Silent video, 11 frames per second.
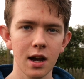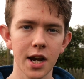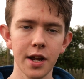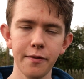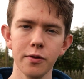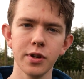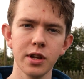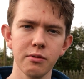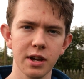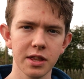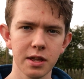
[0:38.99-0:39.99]
And if you're
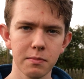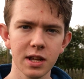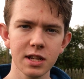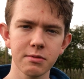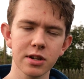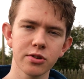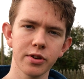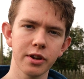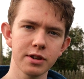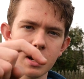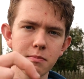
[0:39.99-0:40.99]
new here, then please make sure
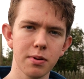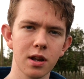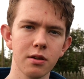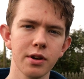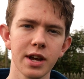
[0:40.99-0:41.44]
you go down below,